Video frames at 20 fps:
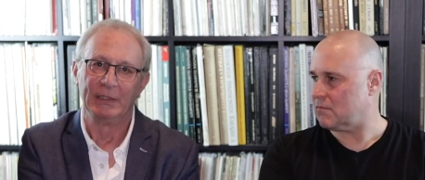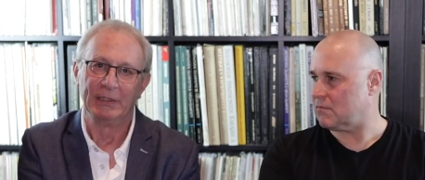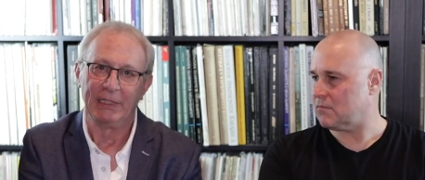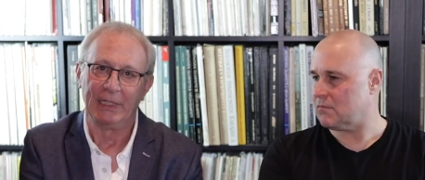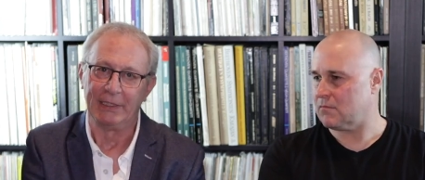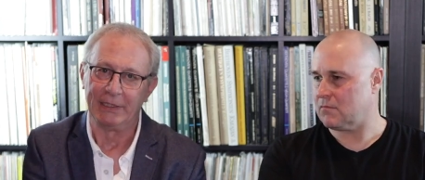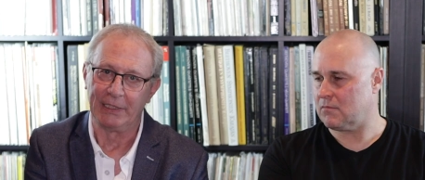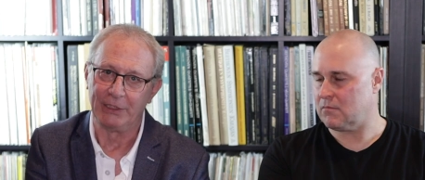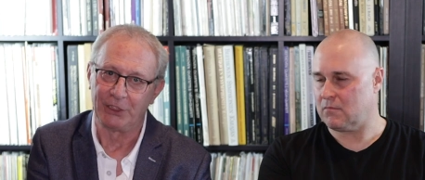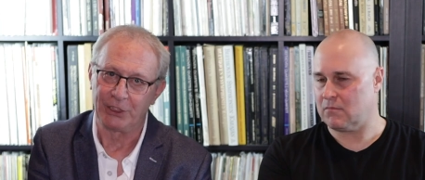Speaker 1: And
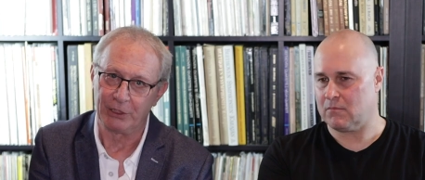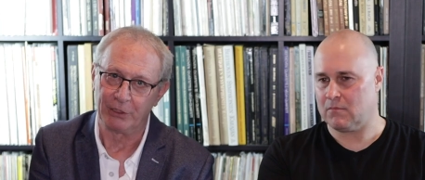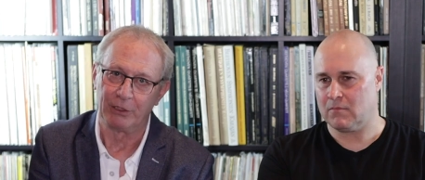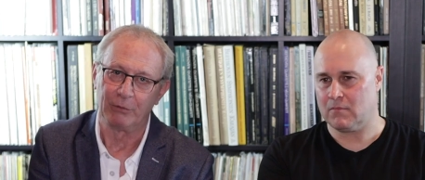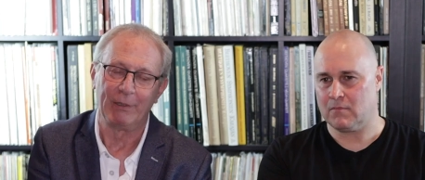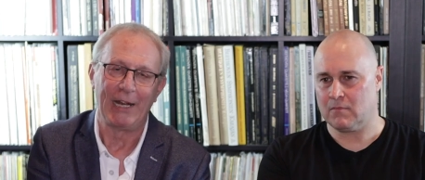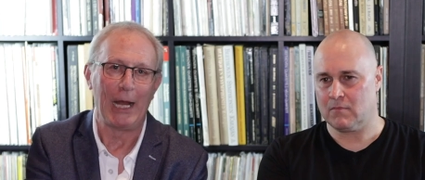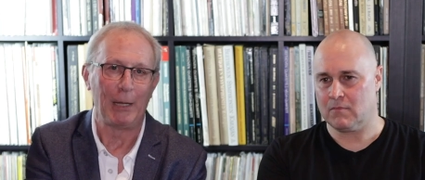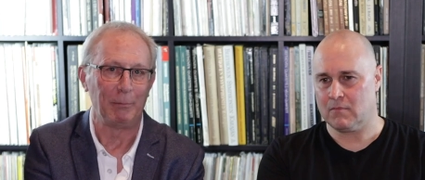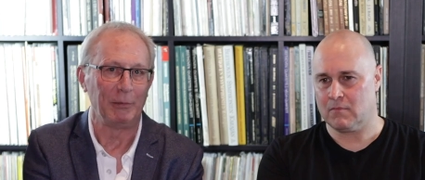then so the
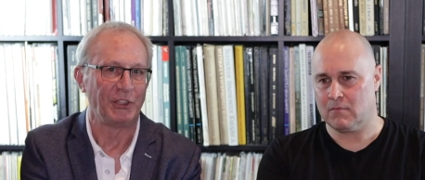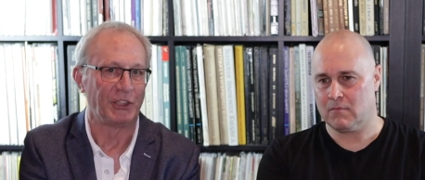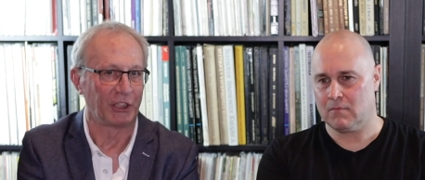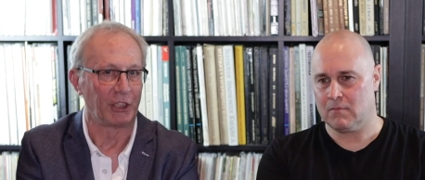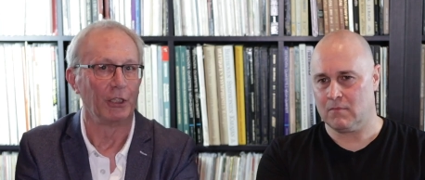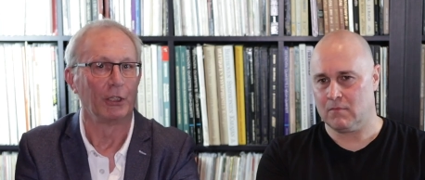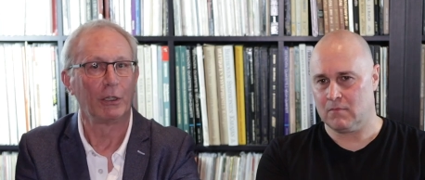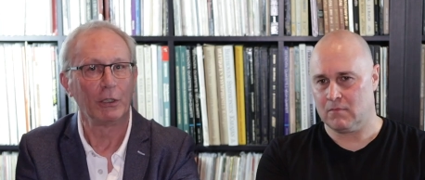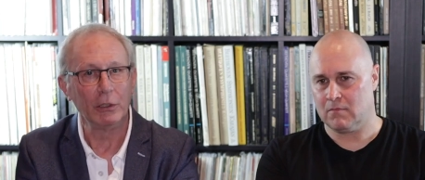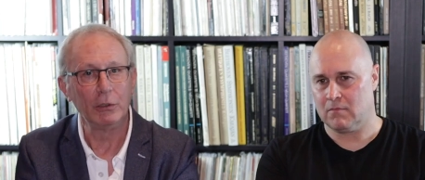wrap is a
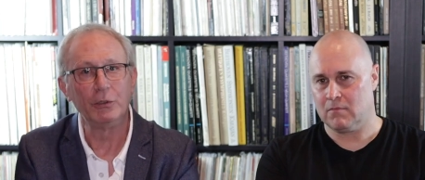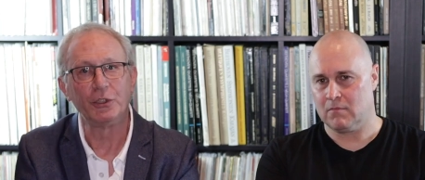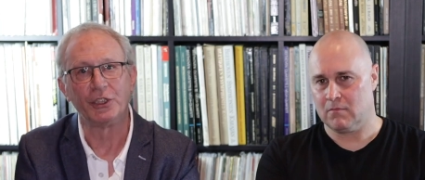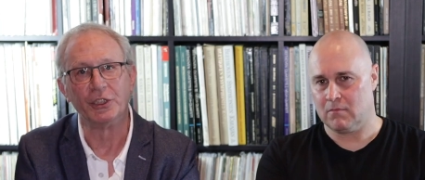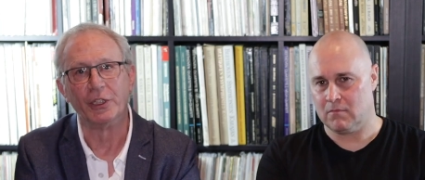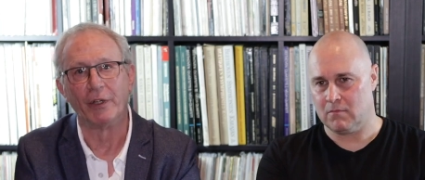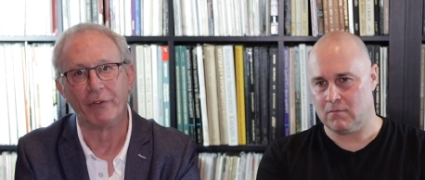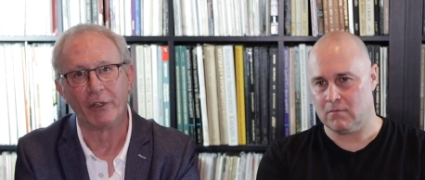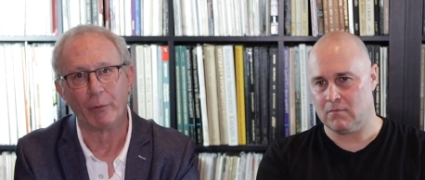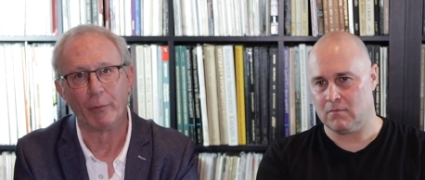conclusion
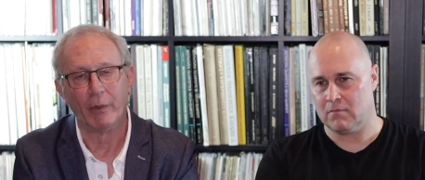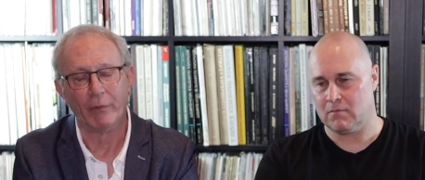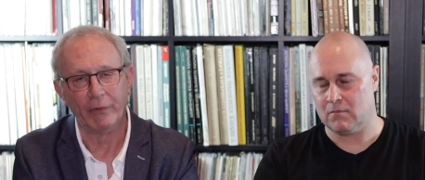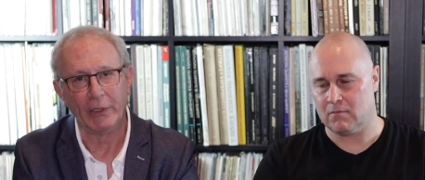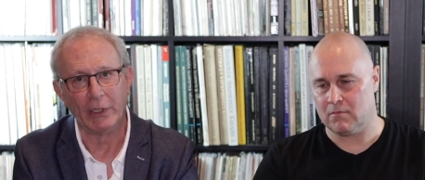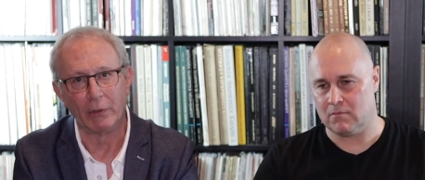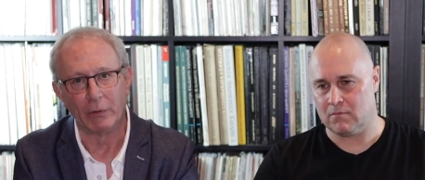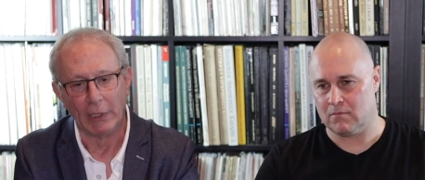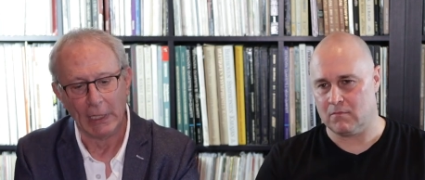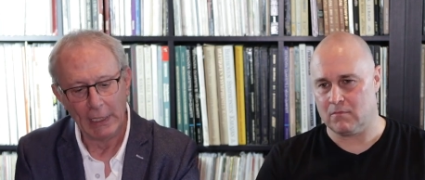of the review.